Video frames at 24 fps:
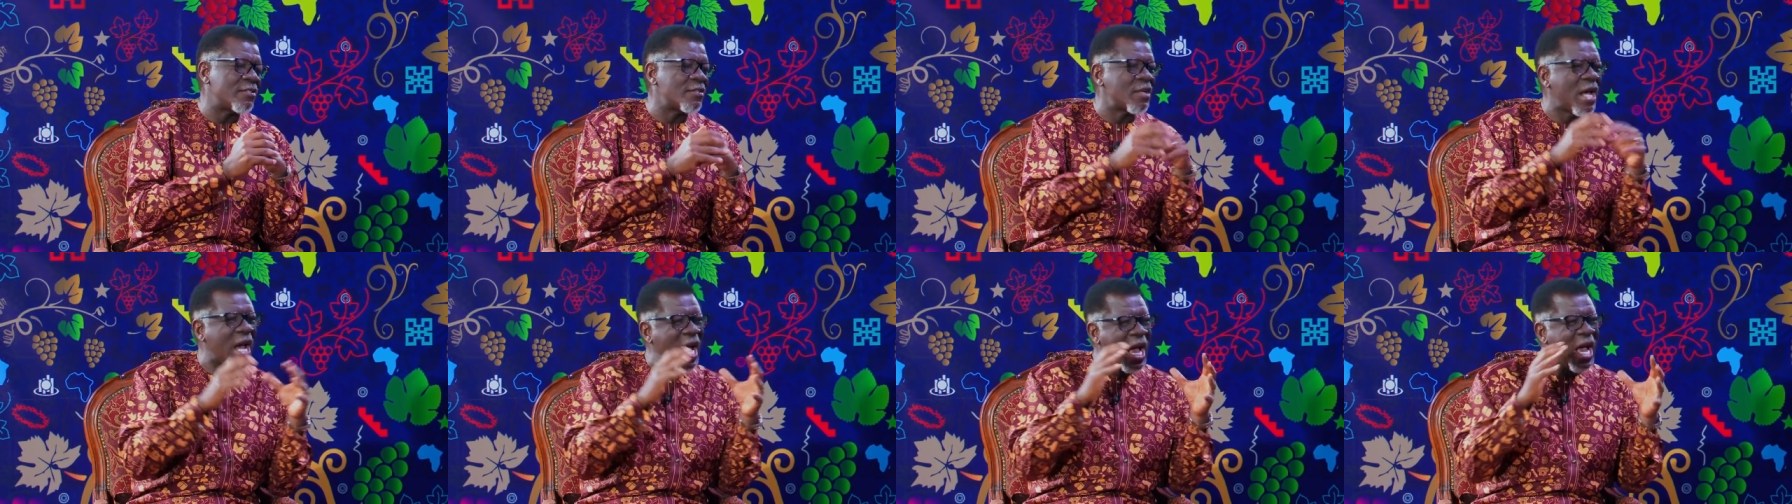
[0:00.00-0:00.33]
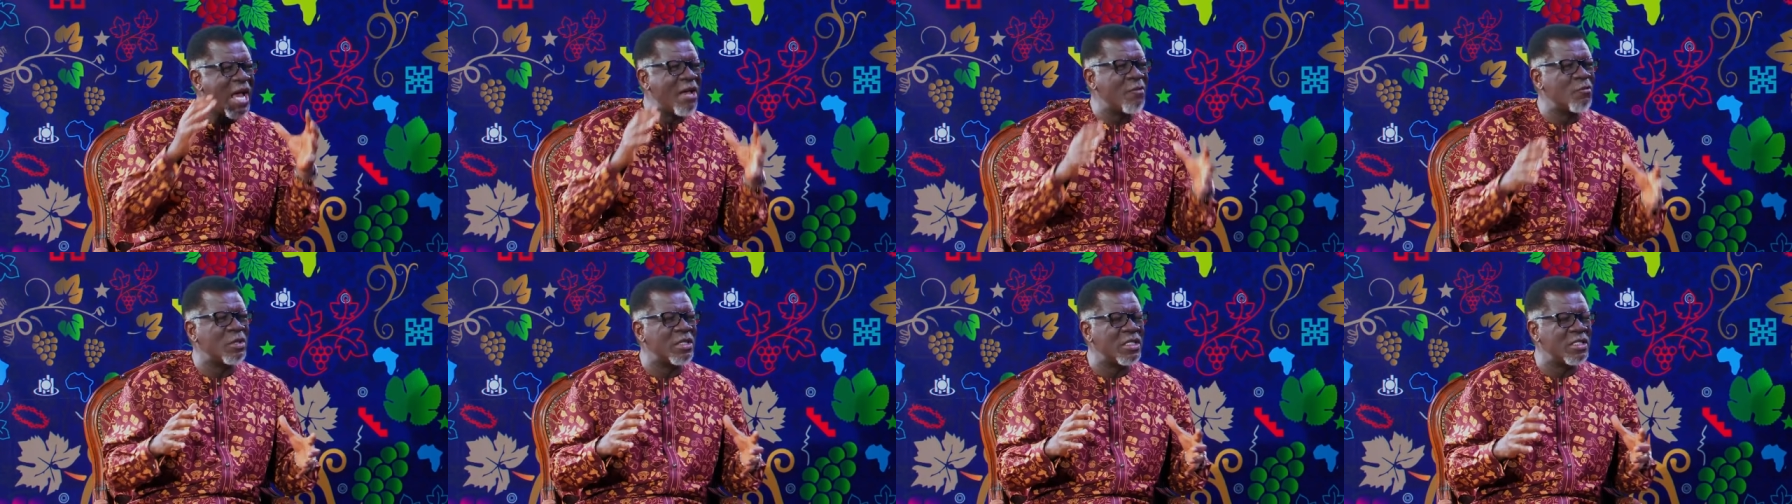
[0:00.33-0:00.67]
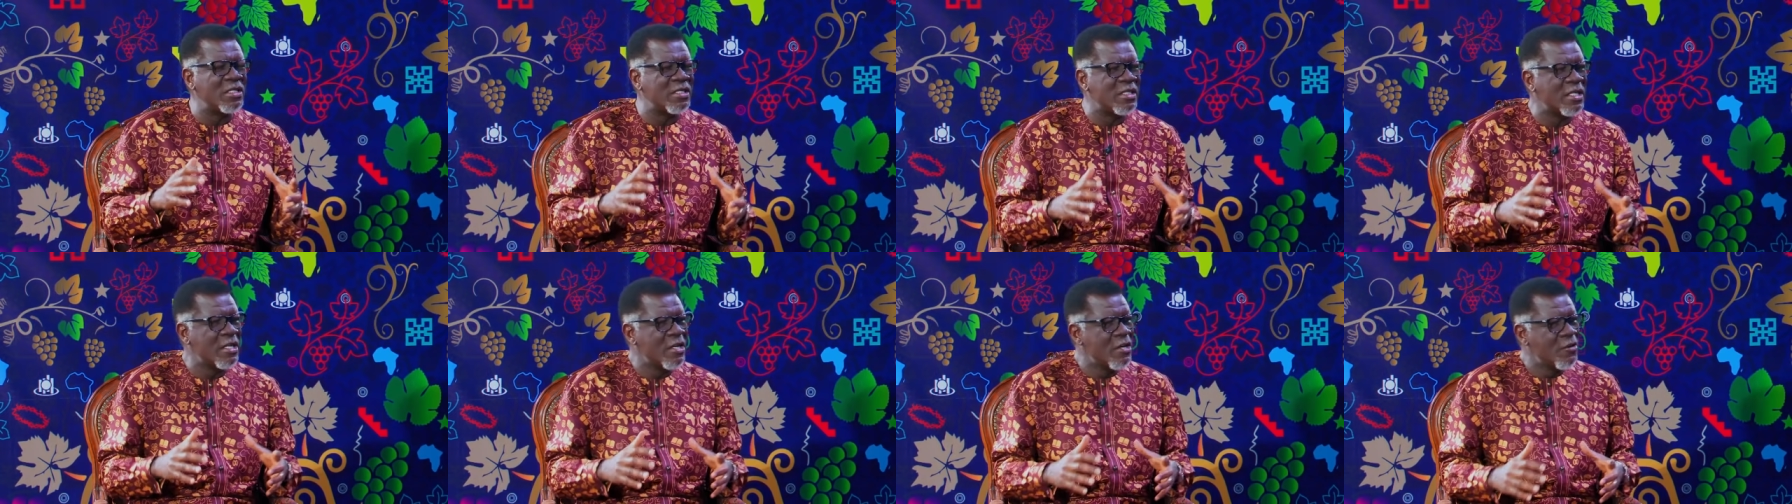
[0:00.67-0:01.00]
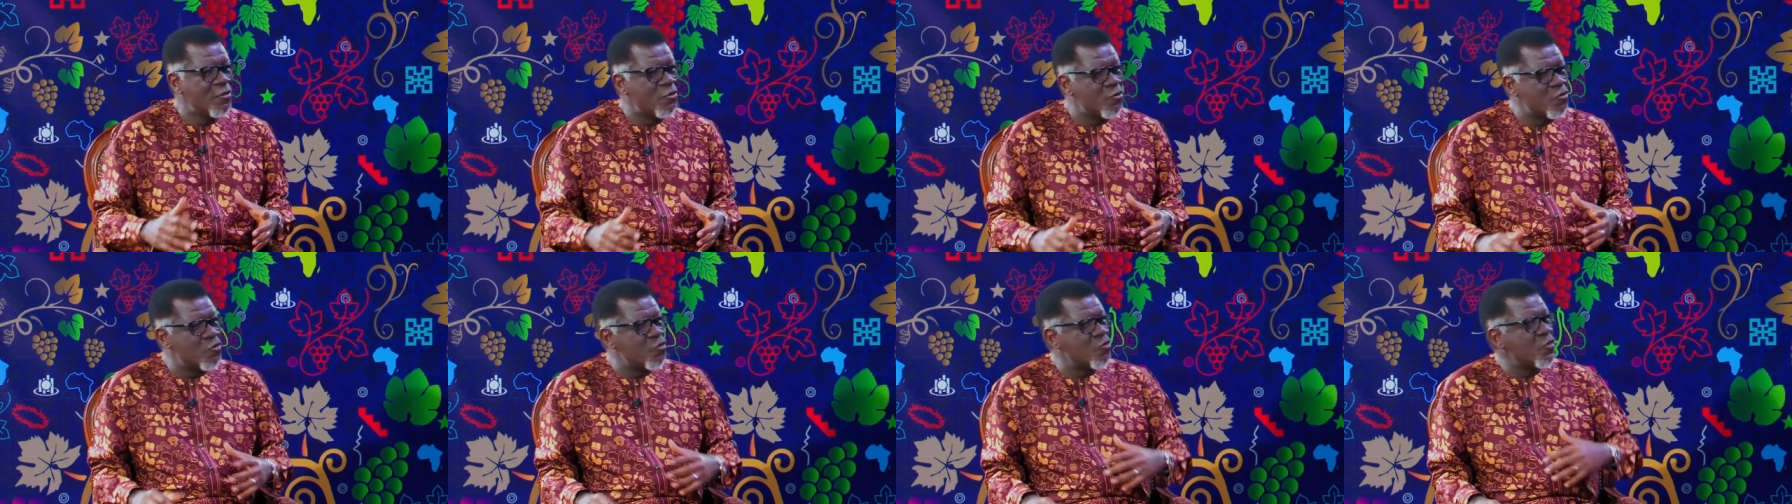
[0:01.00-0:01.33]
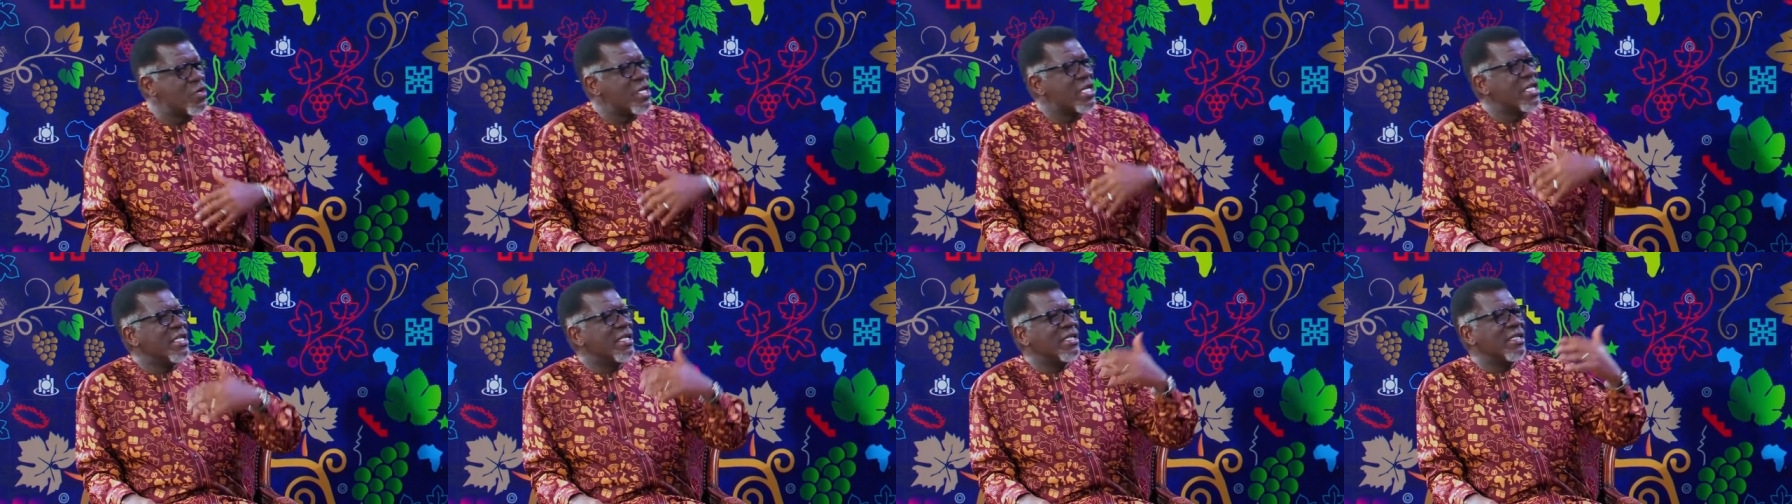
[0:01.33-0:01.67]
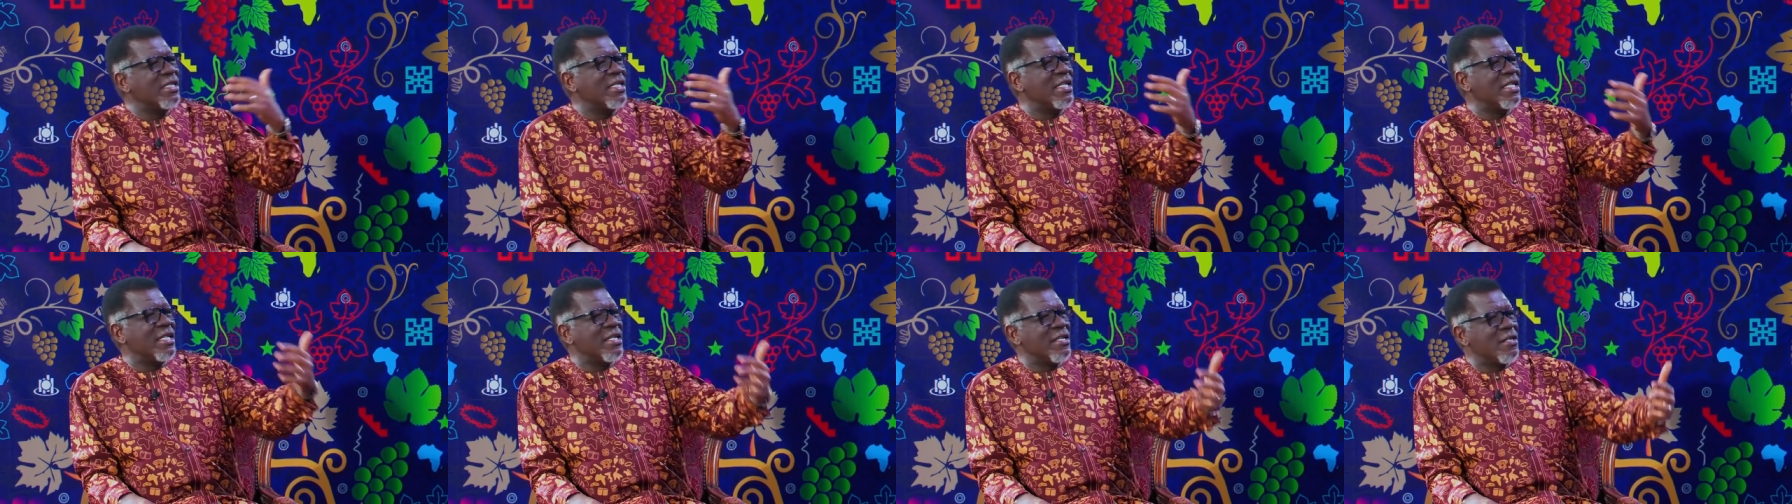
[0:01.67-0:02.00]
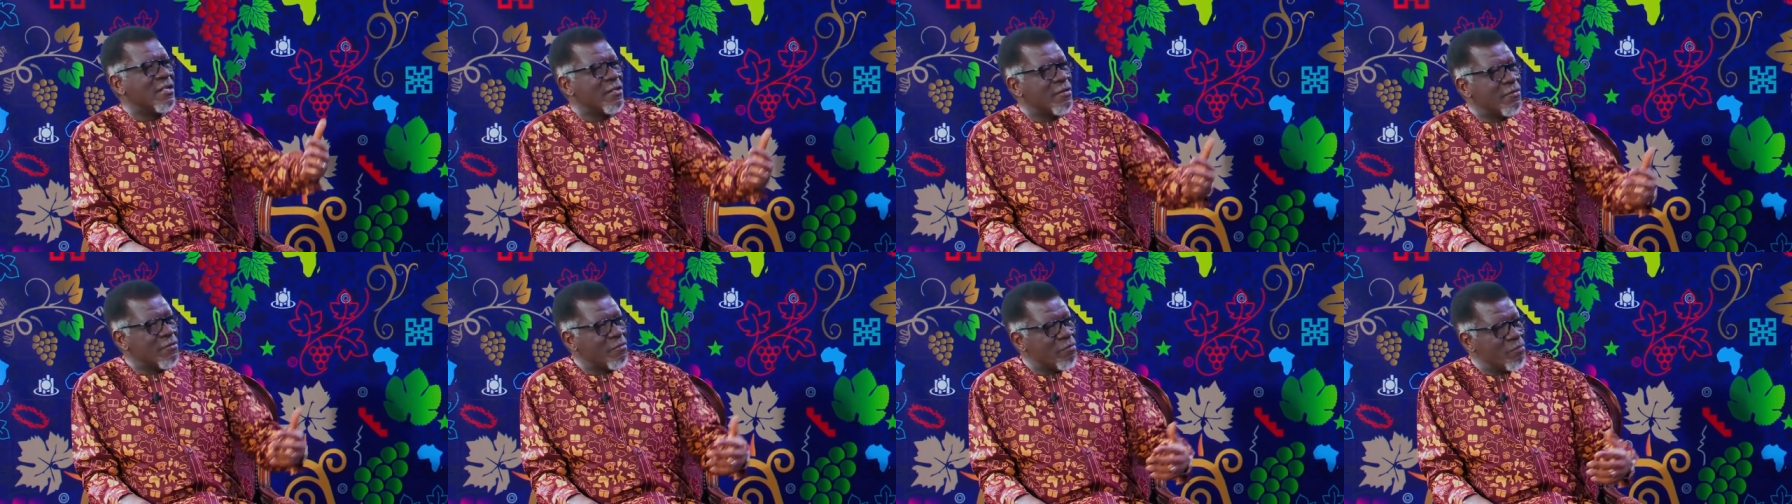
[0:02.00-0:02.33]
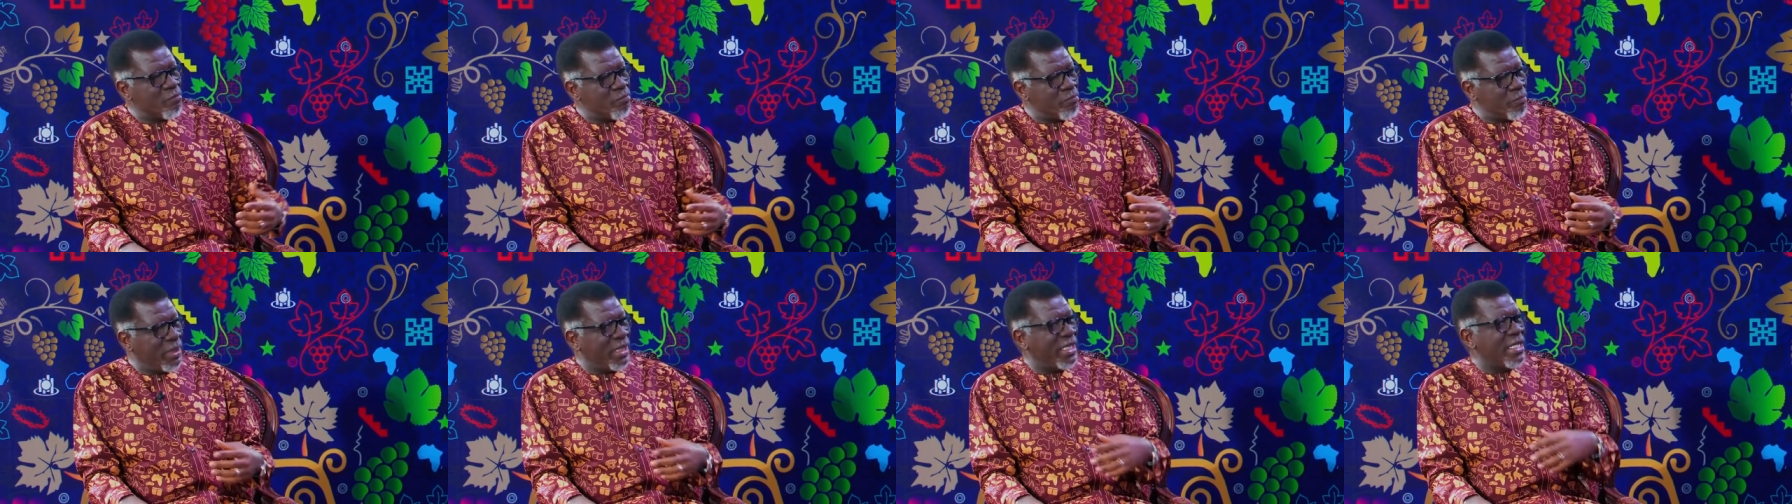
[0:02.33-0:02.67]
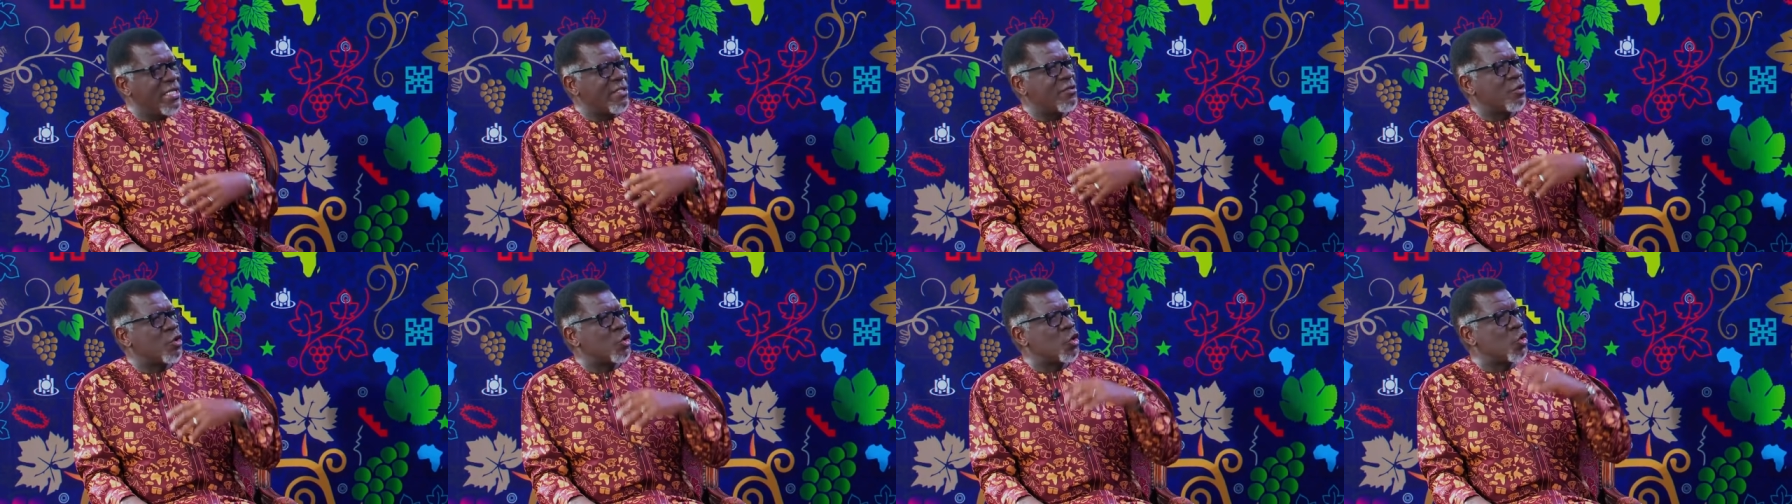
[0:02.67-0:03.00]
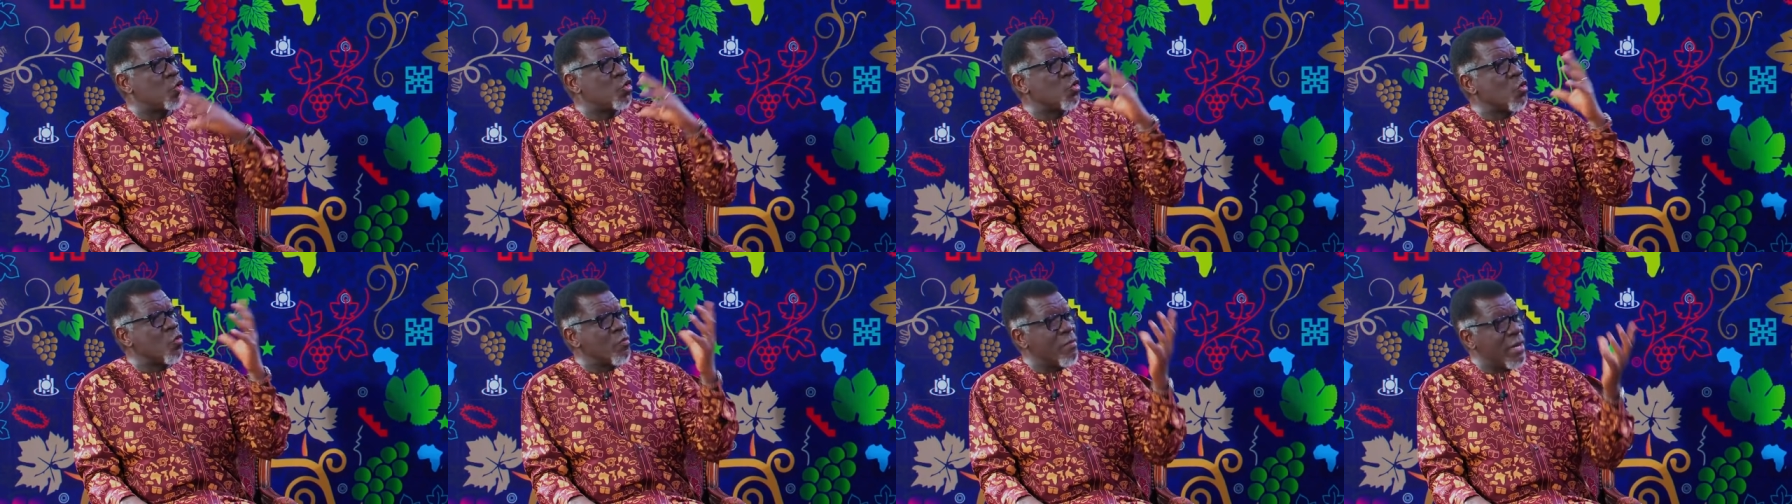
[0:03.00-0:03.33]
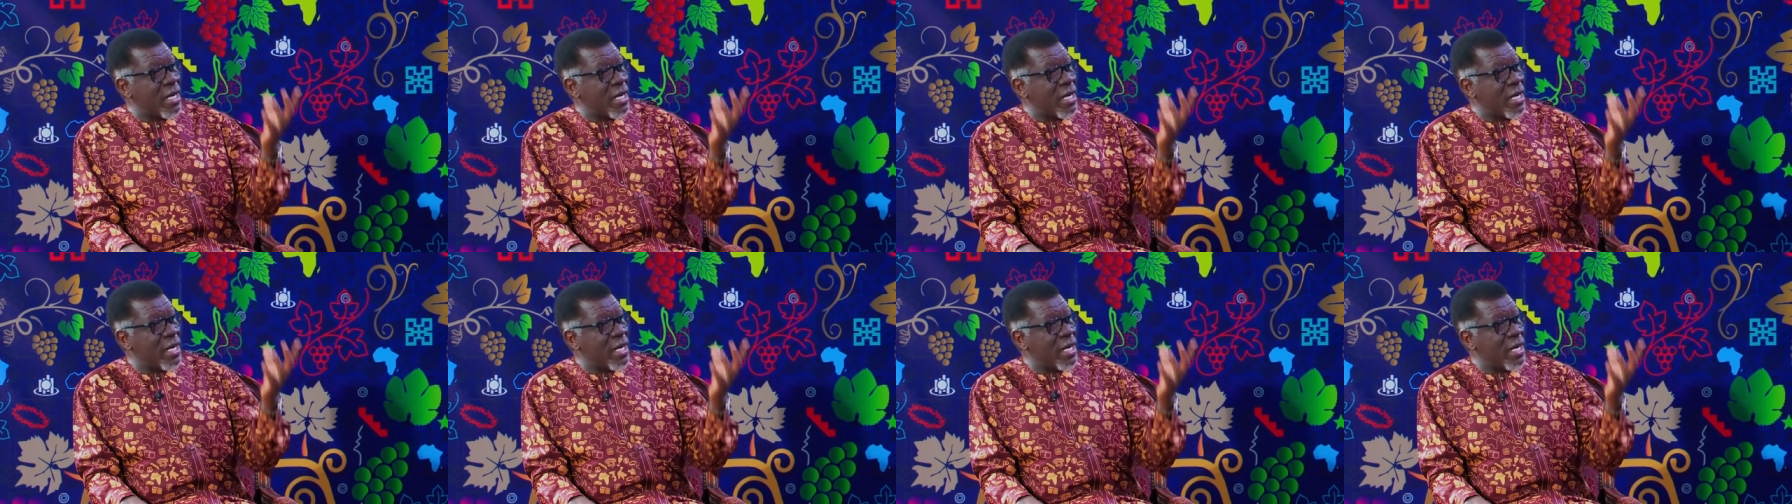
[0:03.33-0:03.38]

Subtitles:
So I wouldn't really place too